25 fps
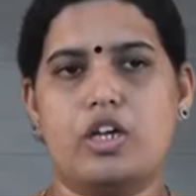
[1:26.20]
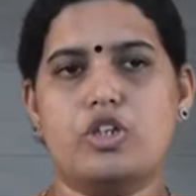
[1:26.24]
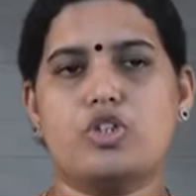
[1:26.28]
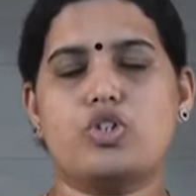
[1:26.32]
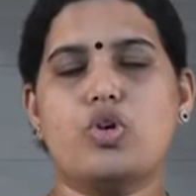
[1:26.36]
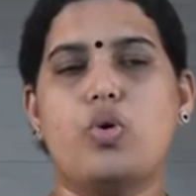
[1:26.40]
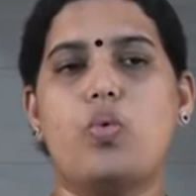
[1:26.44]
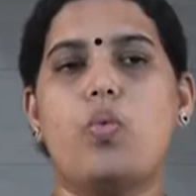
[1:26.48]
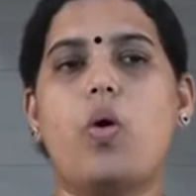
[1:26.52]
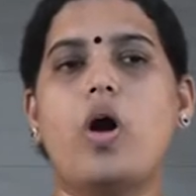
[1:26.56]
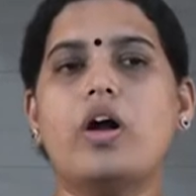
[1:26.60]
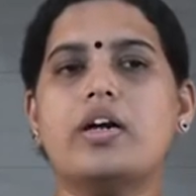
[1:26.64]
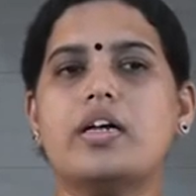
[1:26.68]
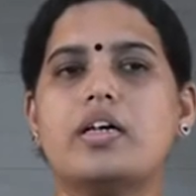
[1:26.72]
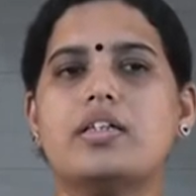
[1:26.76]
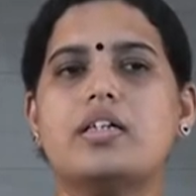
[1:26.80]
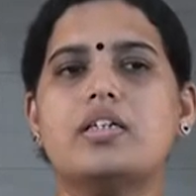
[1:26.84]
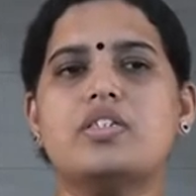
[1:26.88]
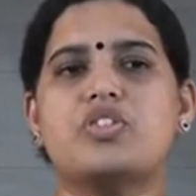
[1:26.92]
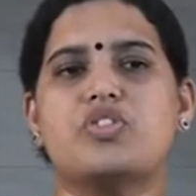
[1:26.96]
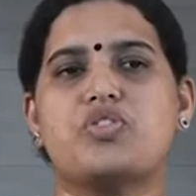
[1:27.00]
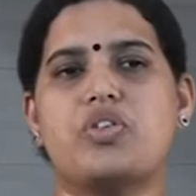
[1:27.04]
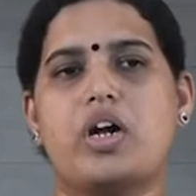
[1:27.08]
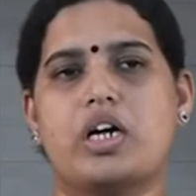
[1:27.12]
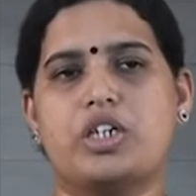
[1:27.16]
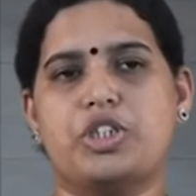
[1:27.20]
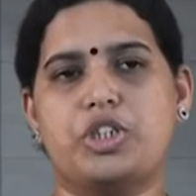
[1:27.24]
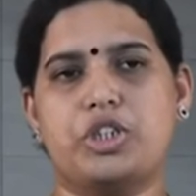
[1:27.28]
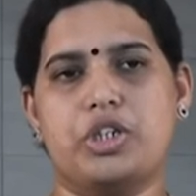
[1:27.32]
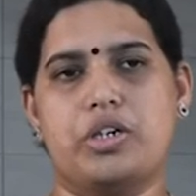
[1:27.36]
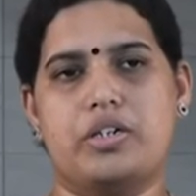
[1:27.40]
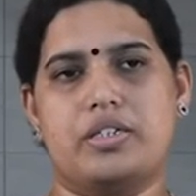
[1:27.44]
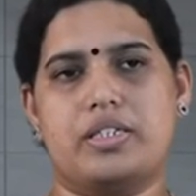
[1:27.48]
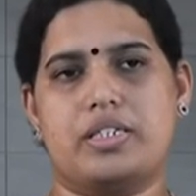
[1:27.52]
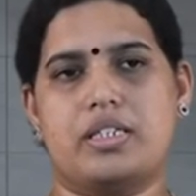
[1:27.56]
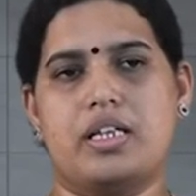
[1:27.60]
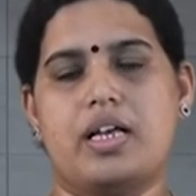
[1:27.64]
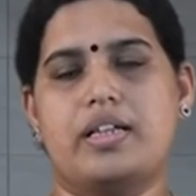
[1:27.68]
So what are the
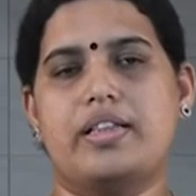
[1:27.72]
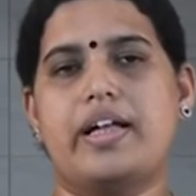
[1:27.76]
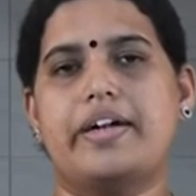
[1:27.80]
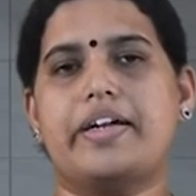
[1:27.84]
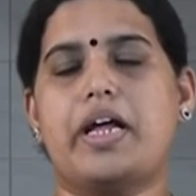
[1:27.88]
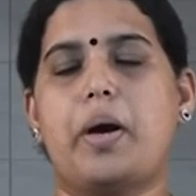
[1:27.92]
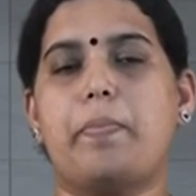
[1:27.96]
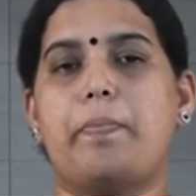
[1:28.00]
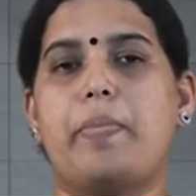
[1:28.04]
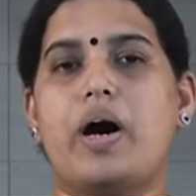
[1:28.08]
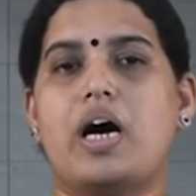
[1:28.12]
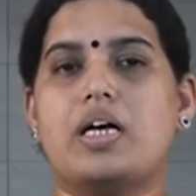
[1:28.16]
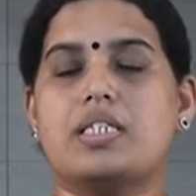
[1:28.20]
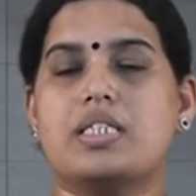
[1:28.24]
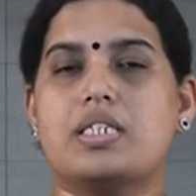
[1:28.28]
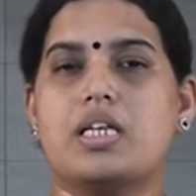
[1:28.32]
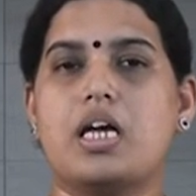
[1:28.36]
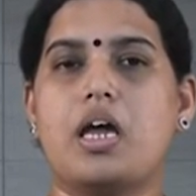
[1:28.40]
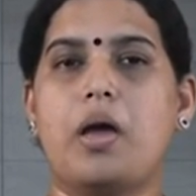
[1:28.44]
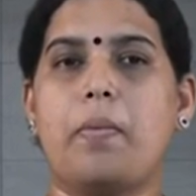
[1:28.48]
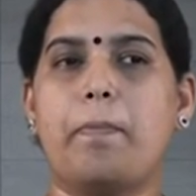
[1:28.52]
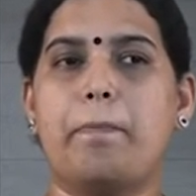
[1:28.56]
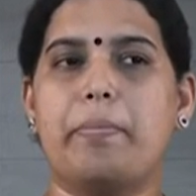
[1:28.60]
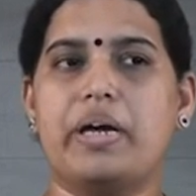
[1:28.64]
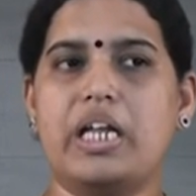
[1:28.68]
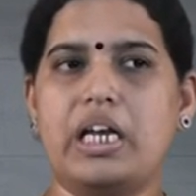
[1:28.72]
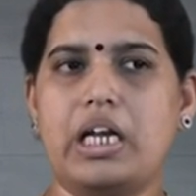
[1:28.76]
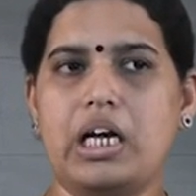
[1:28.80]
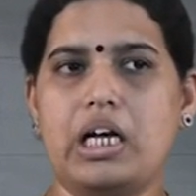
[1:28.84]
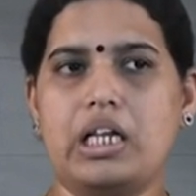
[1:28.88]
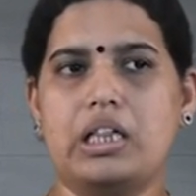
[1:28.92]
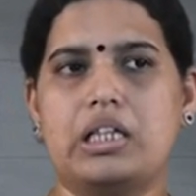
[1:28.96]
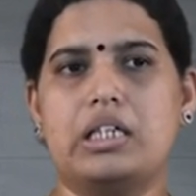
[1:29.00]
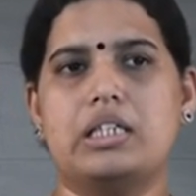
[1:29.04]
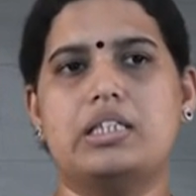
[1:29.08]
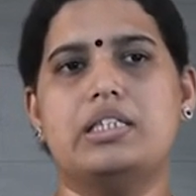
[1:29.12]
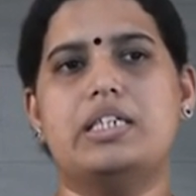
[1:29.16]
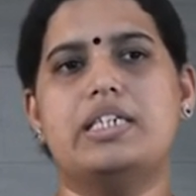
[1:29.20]
structures that are passing
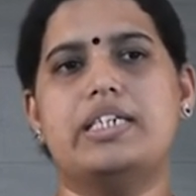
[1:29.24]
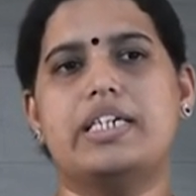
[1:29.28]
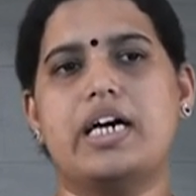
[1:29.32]
beneath the